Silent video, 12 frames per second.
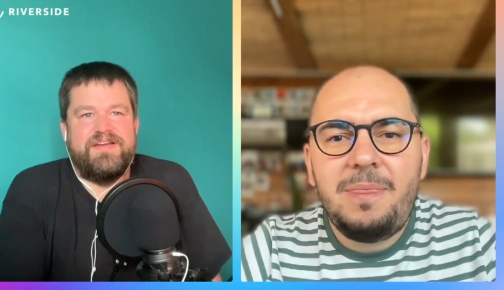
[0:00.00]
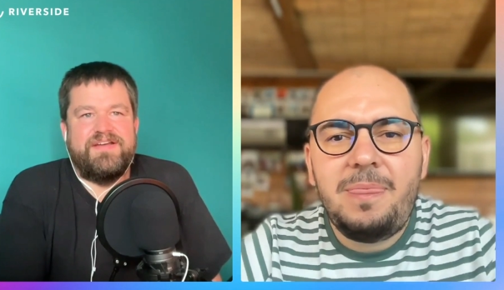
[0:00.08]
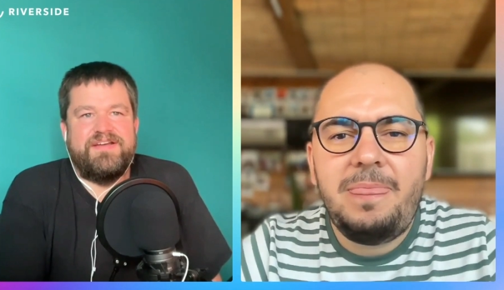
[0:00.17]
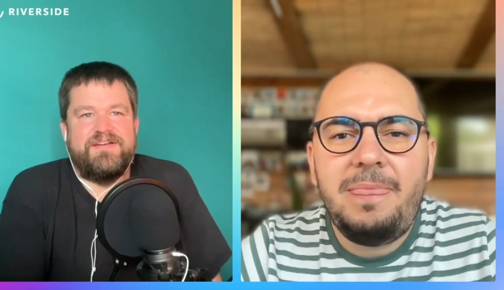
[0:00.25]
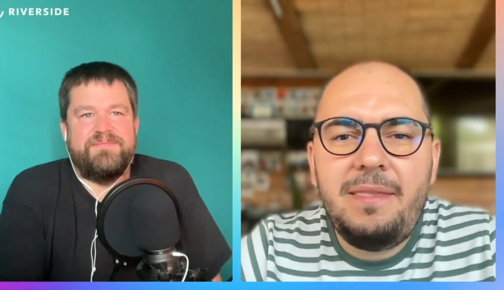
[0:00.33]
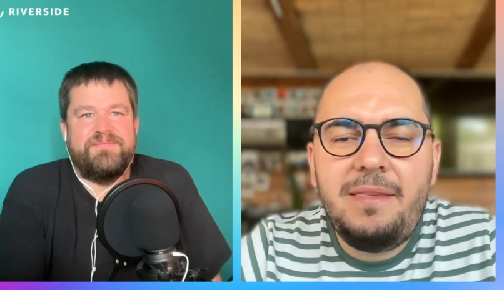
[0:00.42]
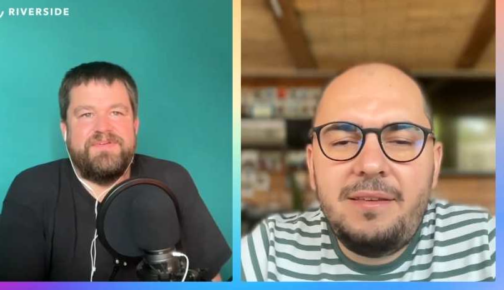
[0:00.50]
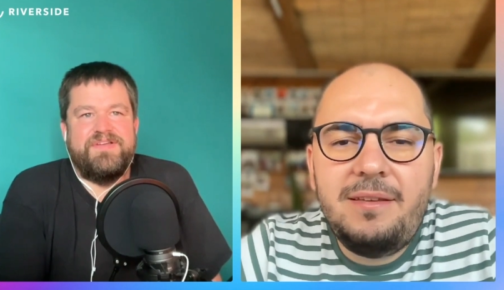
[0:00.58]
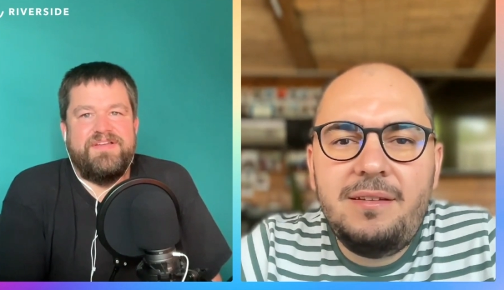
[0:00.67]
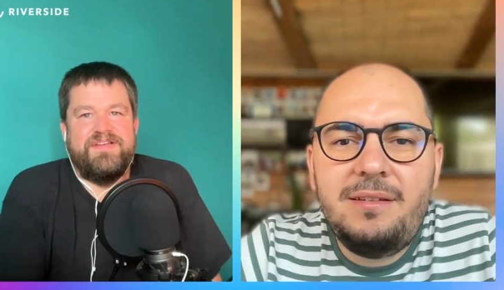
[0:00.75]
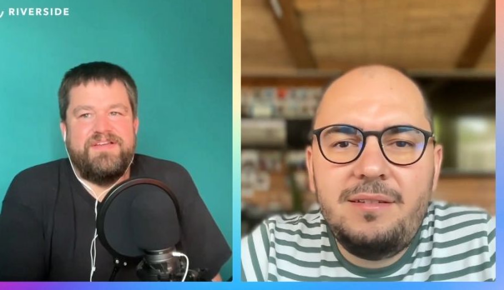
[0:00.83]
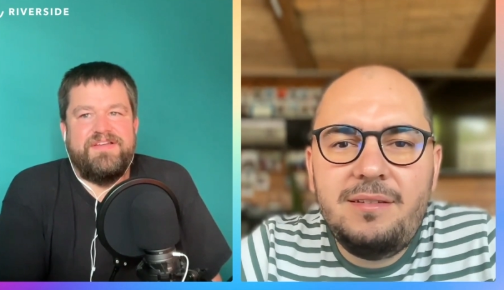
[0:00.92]
Speaker 1: um,
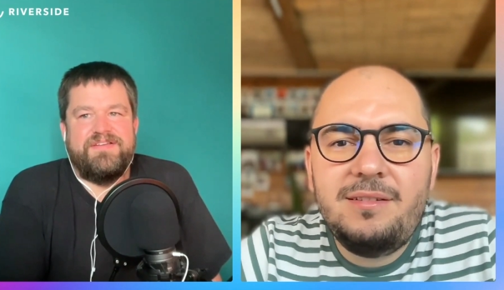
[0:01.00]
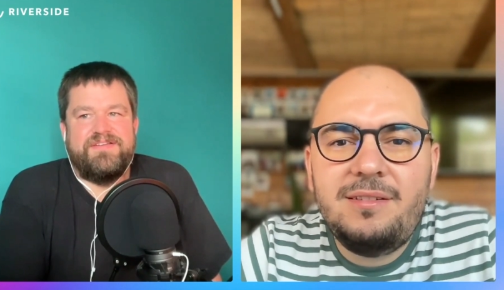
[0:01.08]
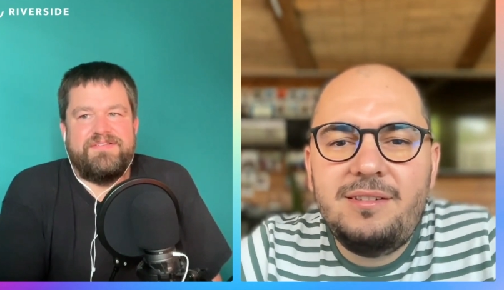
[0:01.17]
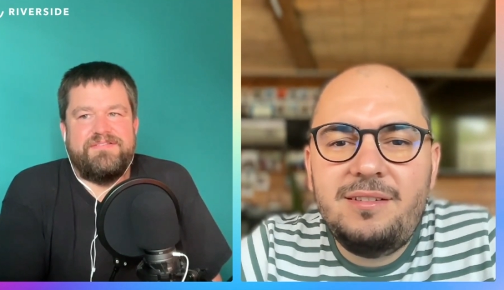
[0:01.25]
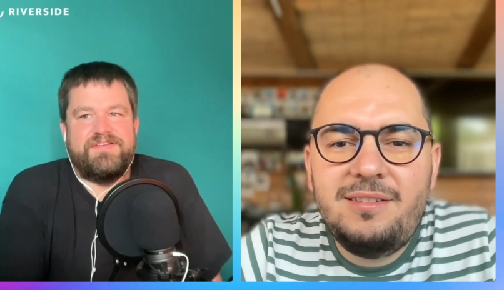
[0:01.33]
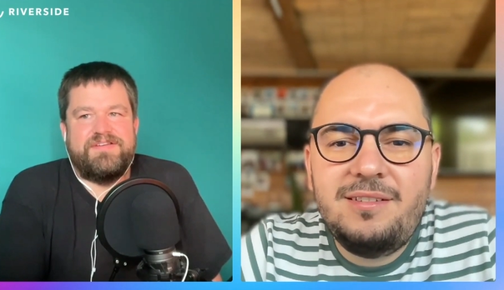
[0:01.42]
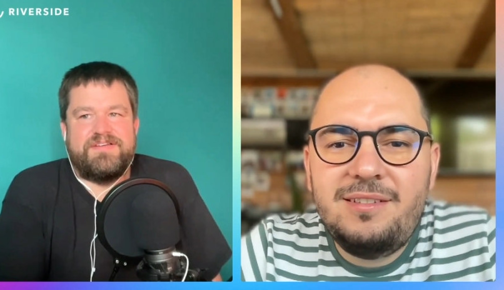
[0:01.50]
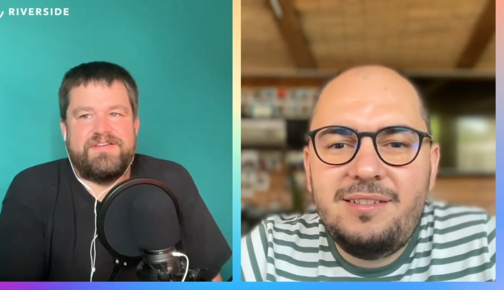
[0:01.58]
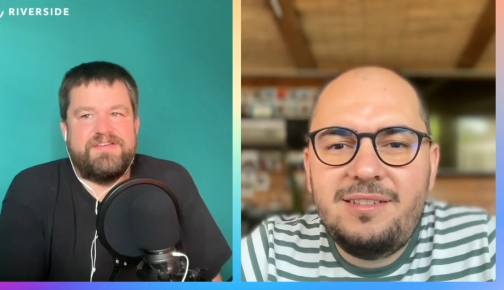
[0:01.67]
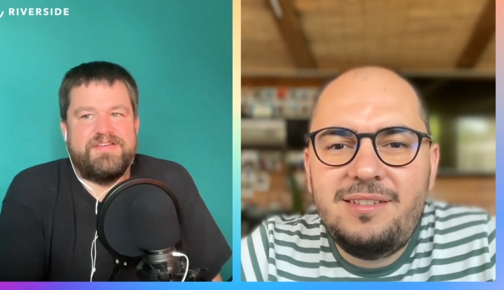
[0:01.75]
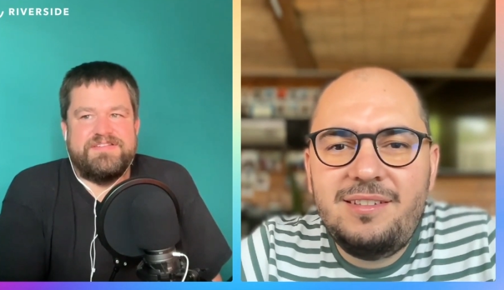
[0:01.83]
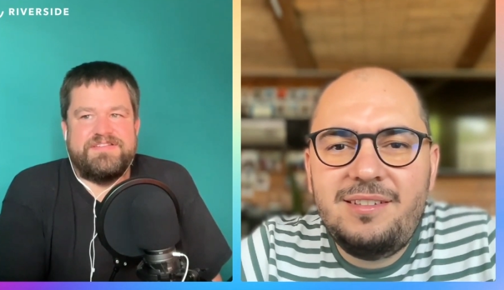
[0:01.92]

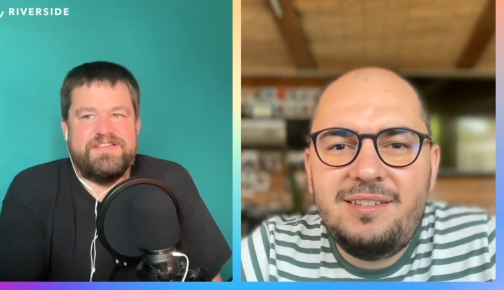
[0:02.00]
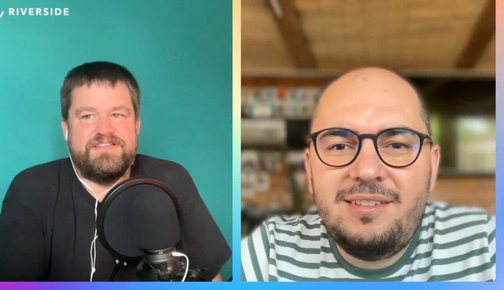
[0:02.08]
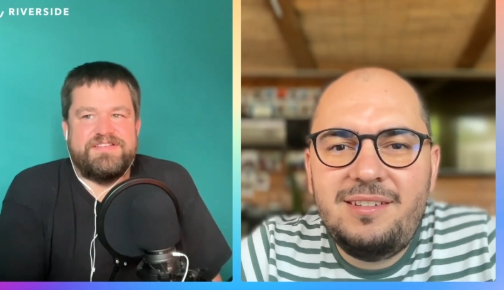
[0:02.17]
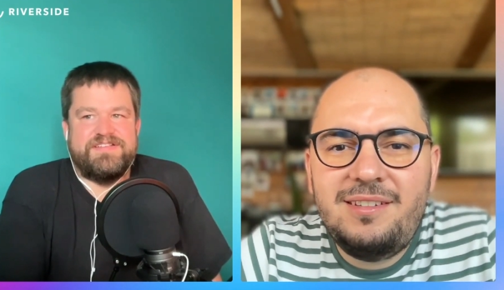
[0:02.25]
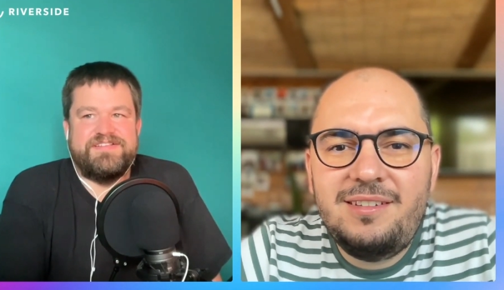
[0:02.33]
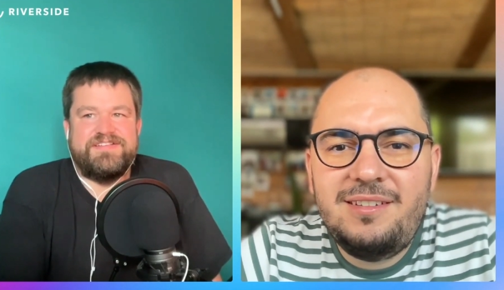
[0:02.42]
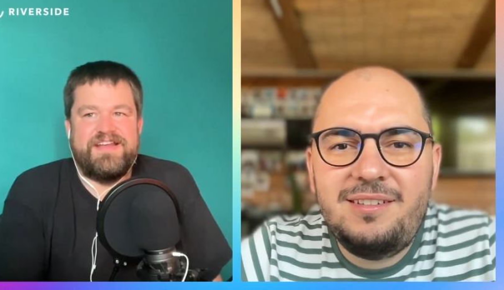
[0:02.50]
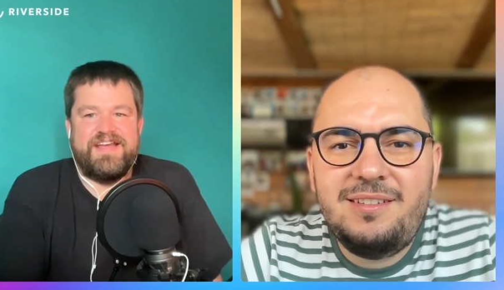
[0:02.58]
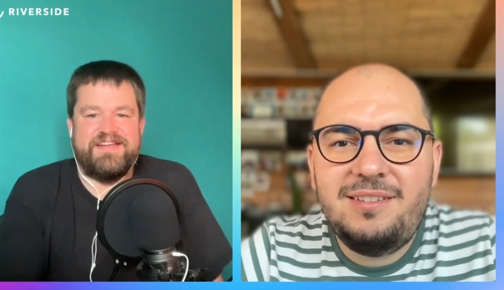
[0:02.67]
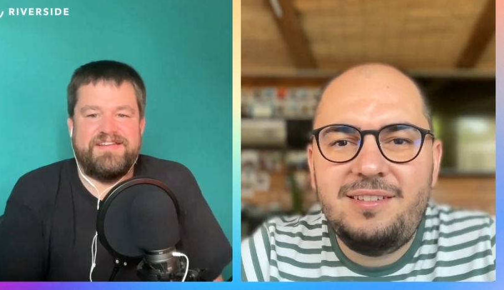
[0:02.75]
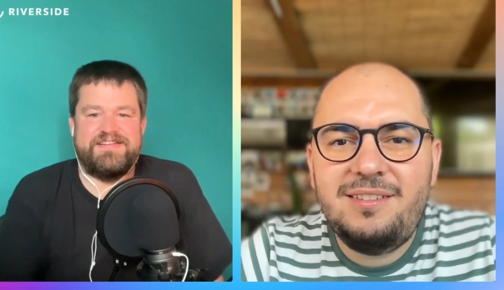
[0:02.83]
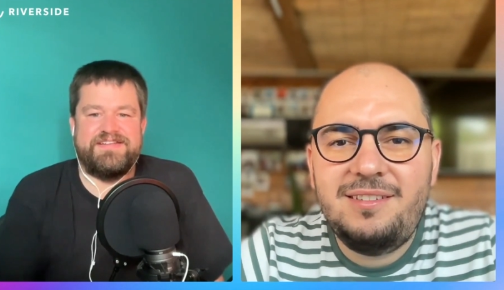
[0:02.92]
consistent
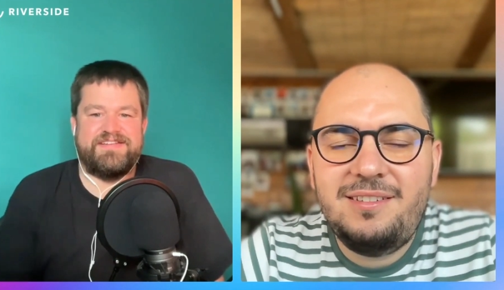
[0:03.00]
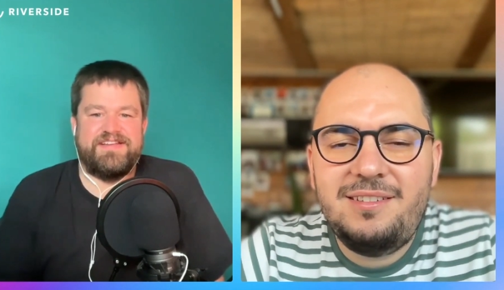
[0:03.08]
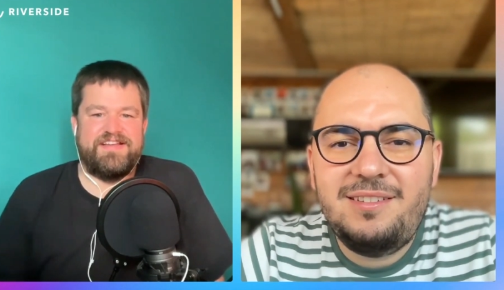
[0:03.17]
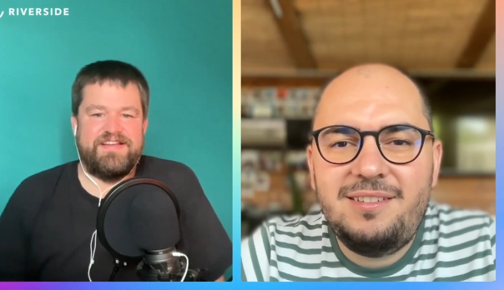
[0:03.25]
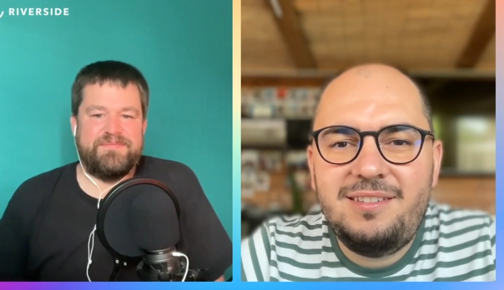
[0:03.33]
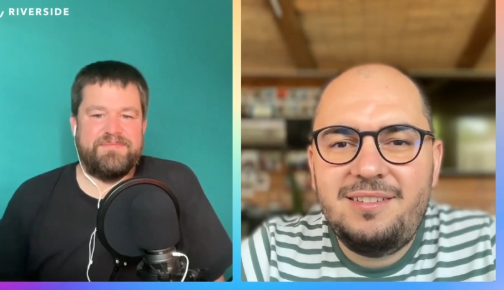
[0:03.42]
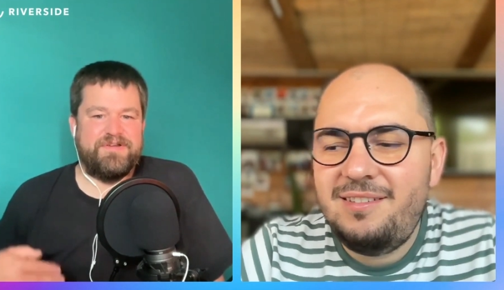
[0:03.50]
and um,